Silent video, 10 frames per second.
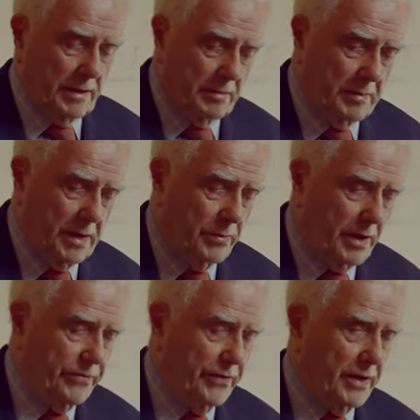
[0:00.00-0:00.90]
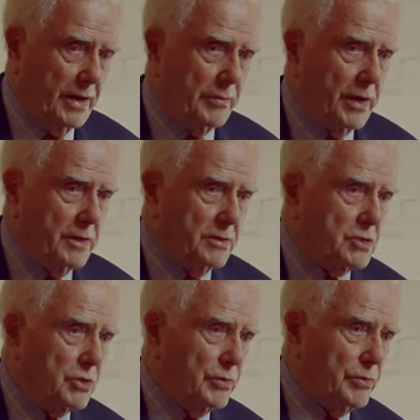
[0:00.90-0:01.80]
my wife and I went
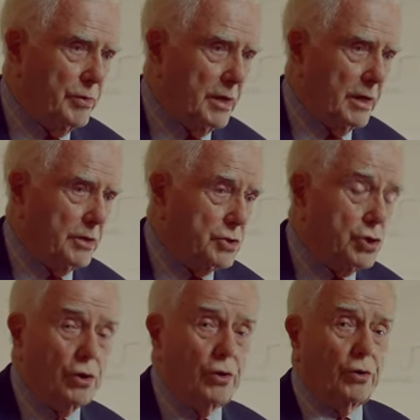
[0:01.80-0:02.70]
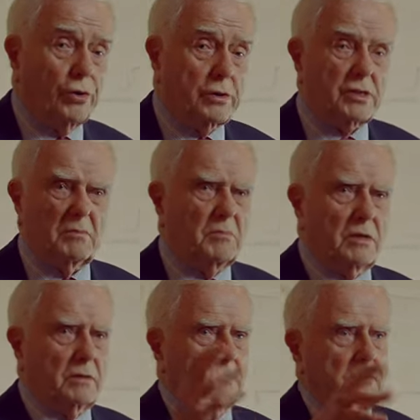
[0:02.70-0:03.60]
to a talk
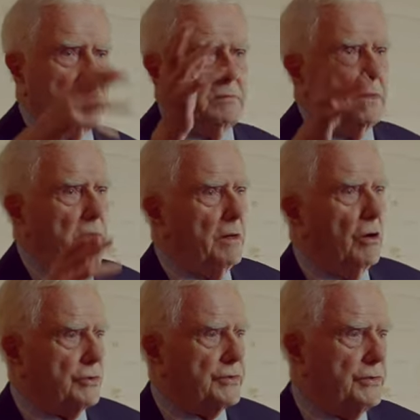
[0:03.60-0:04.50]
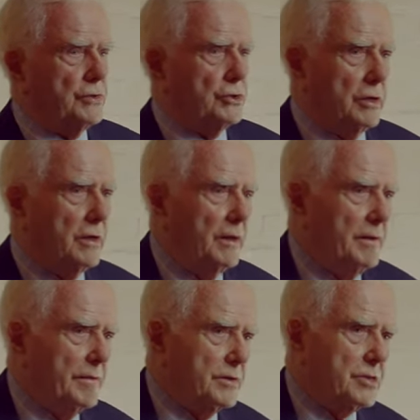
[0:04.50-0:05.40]
somewhere in Oxfordshire.
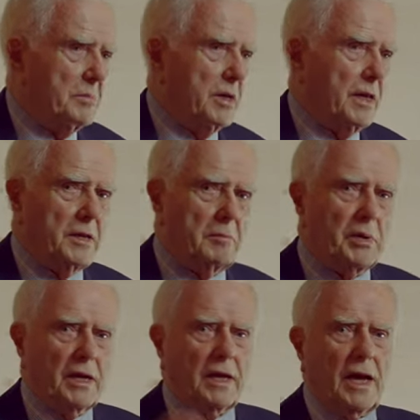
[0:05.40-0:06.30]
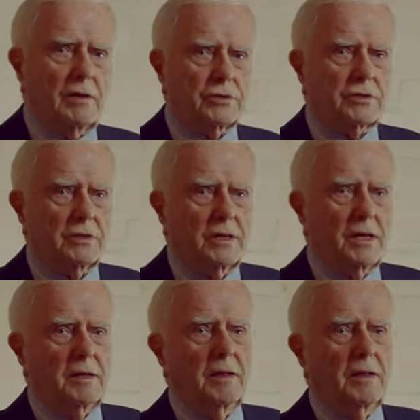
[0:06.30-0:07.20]
Somebody had a big house and
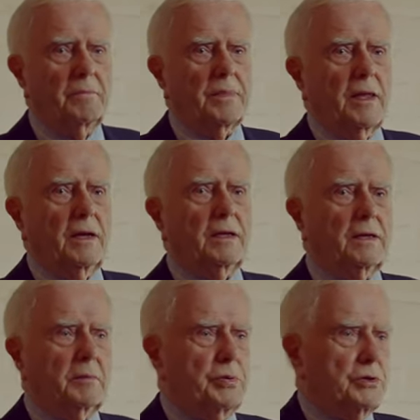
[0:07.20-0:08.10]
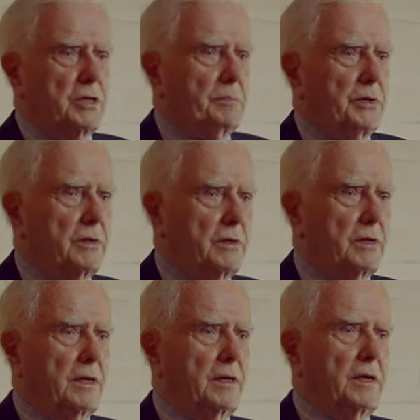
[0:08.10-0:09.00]
they'd put up
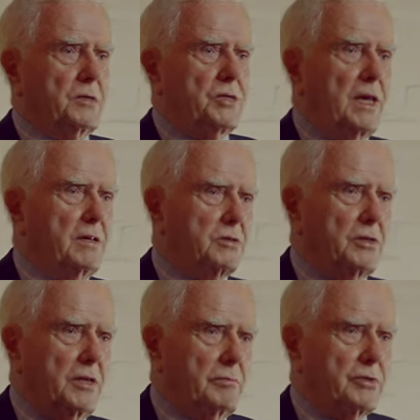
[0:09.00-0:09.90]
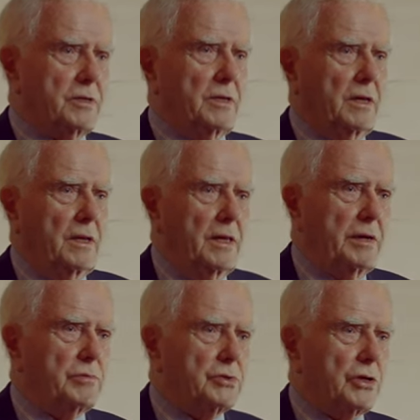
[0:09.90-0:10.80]
a tent, and it was
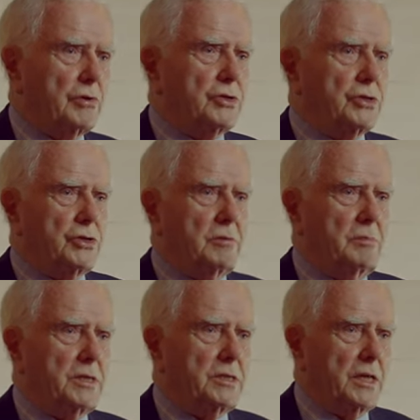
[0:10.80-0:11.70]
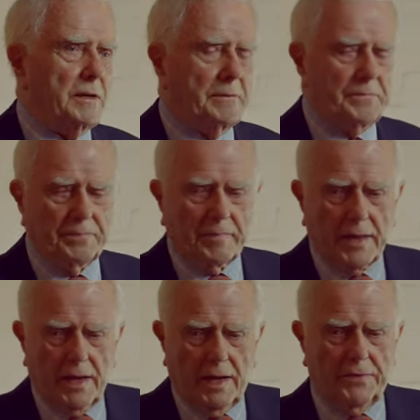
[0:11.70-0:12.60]
a Christian meeting,
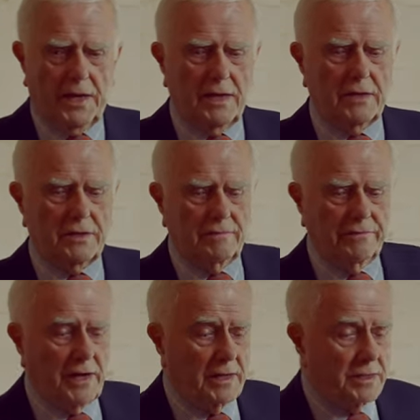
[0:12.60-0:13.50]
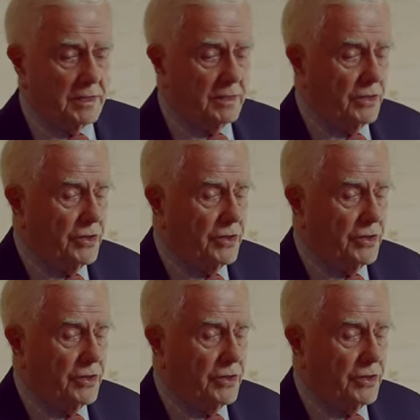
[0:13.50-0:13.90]
and they had invited the